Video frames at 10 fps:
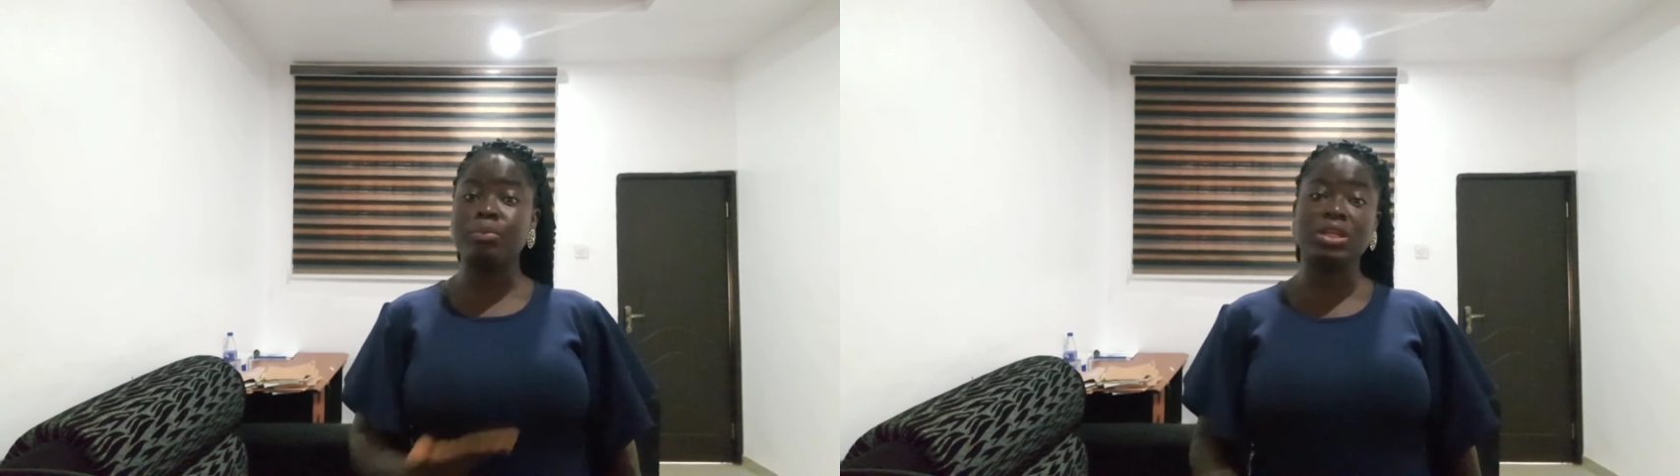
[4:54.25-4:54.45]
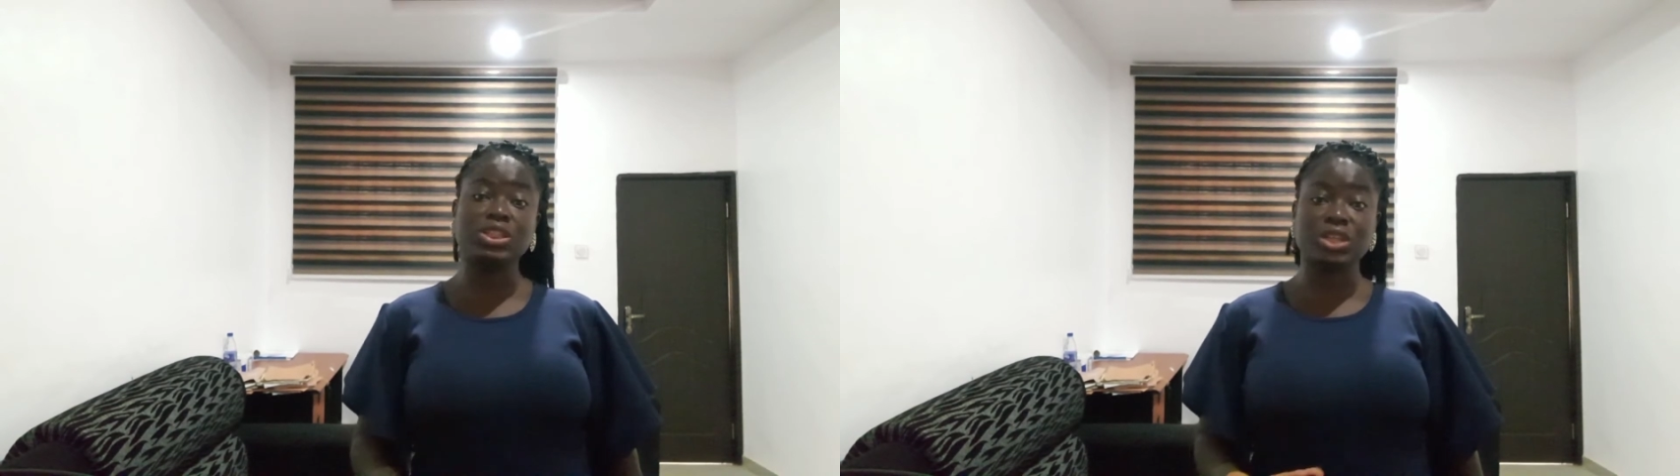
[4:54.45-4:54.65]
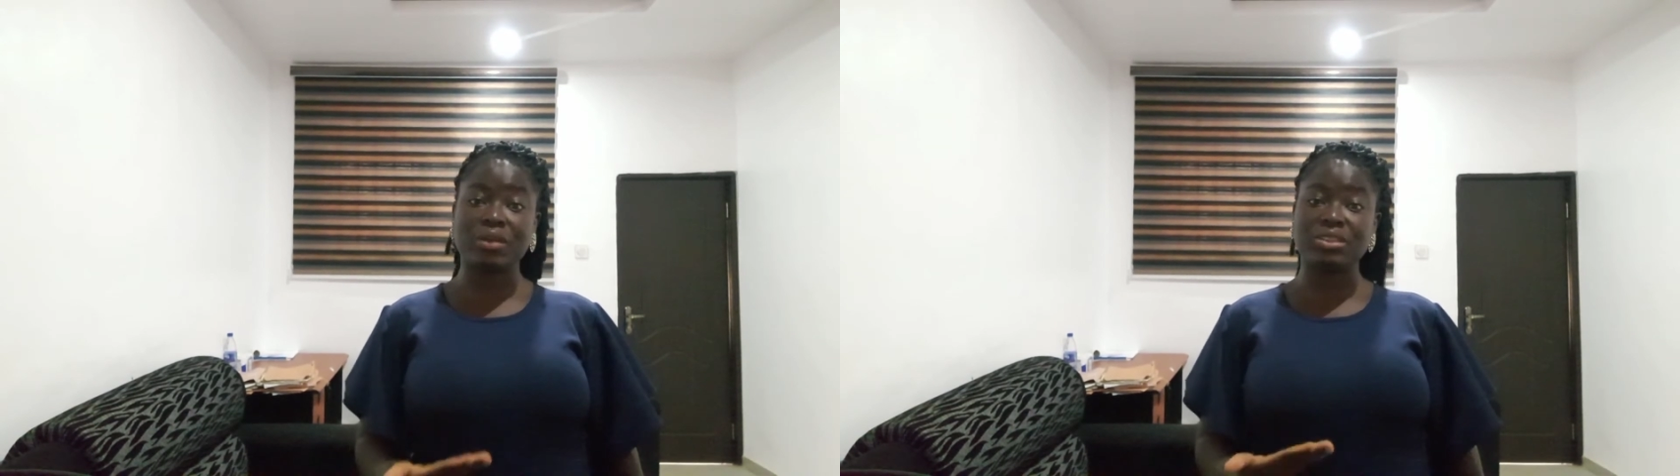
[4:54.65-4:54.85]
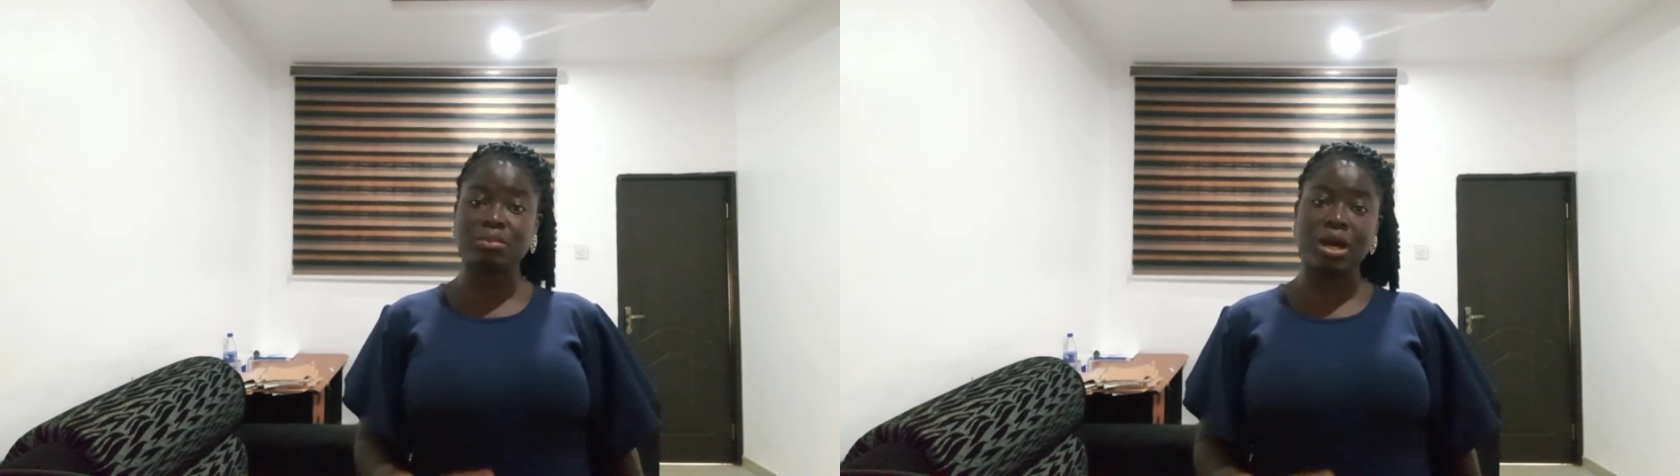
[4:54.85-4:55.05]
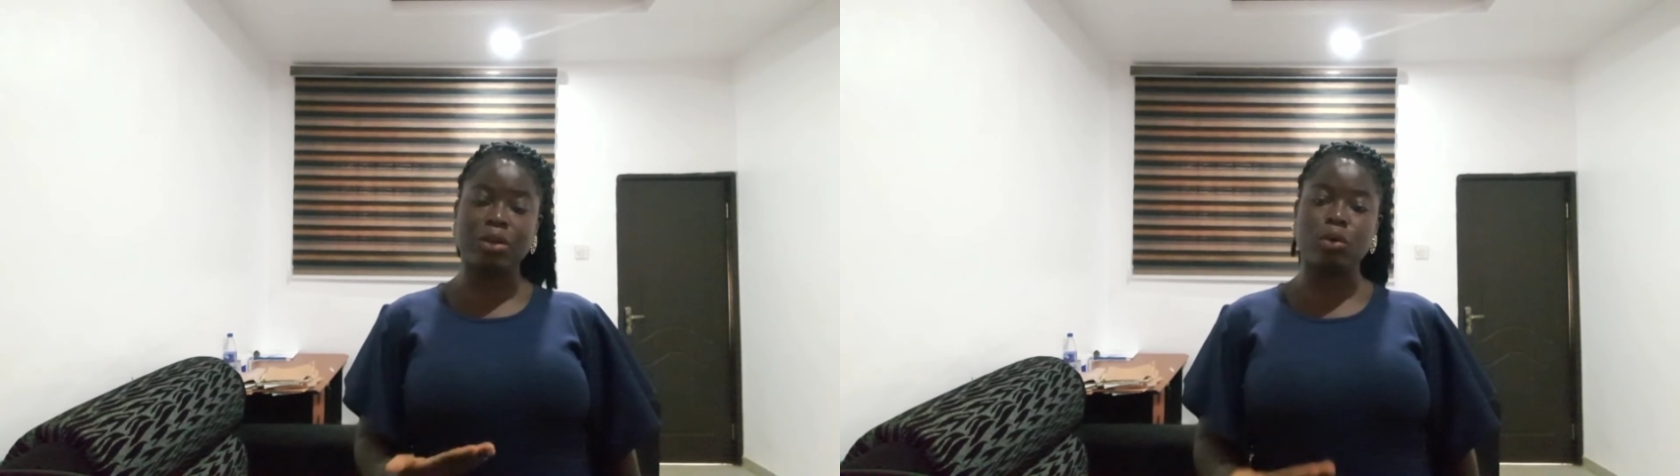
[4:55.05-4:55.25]

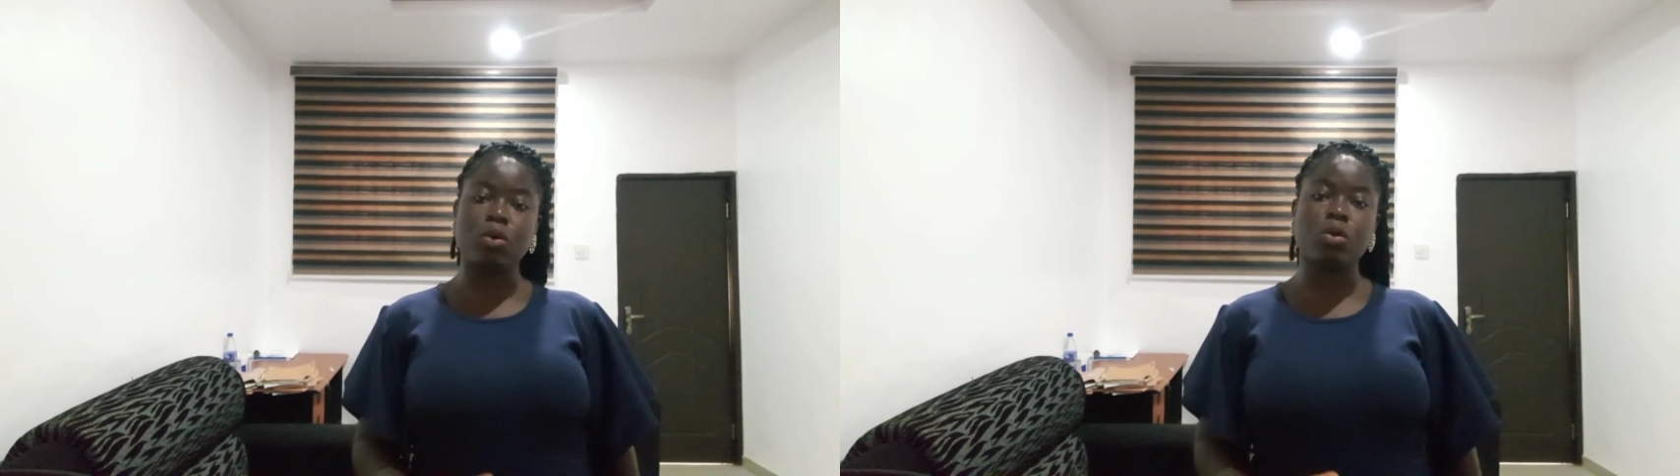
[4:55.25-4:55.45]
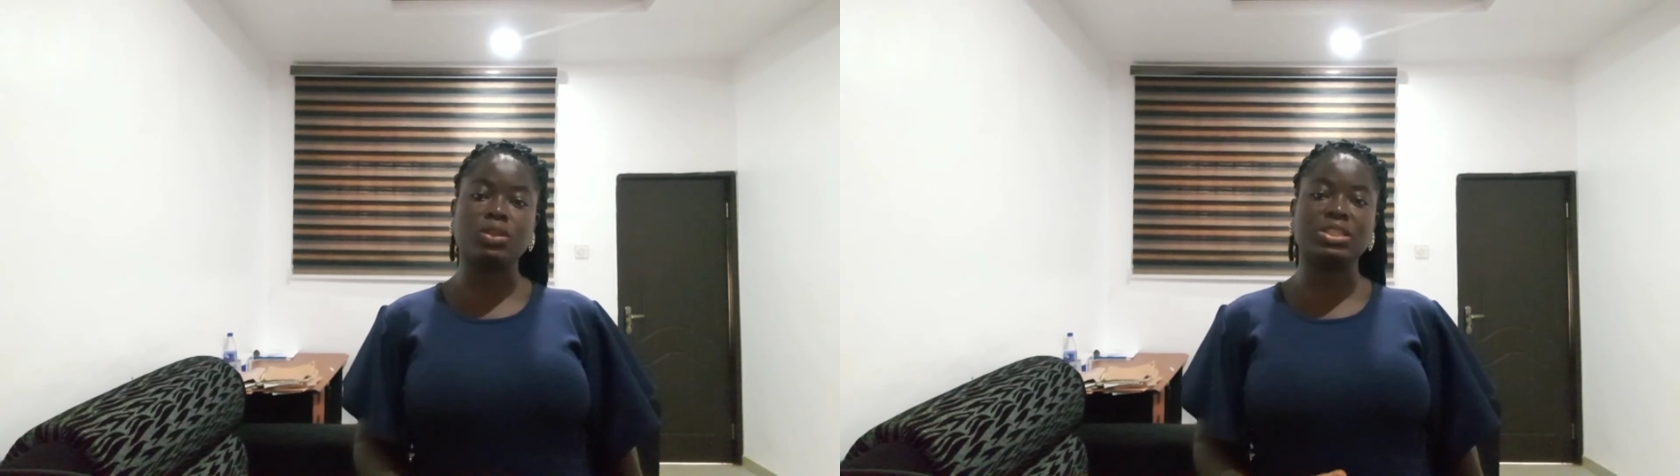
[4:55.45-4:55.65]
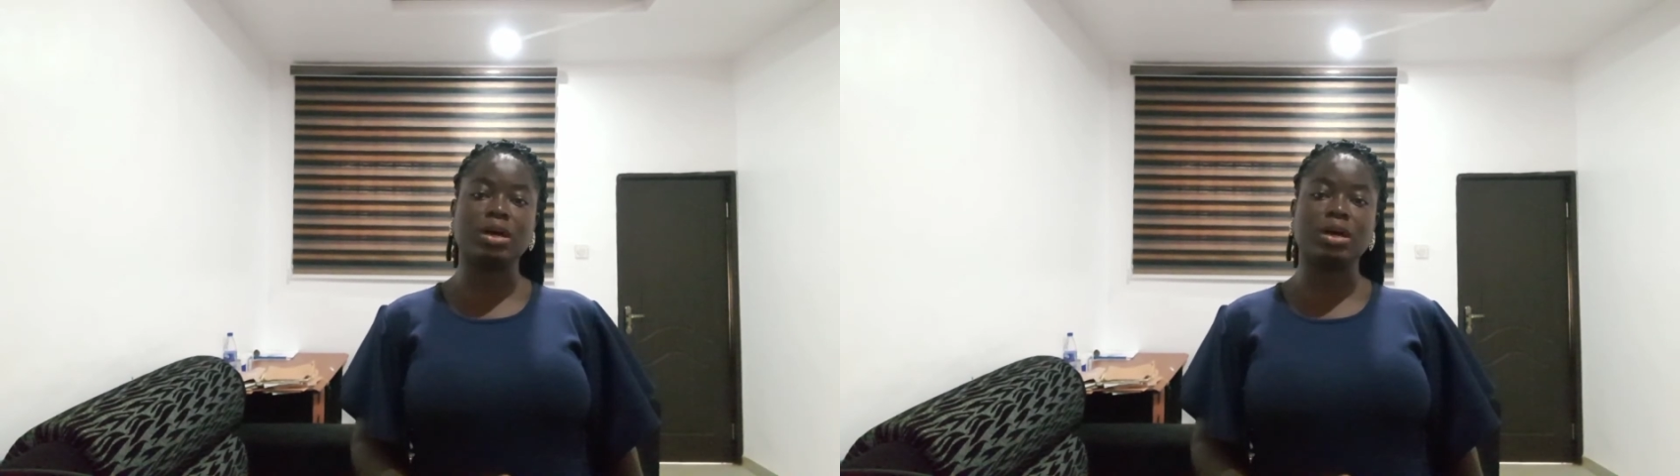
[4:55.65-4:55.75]
plagiarism at all costs.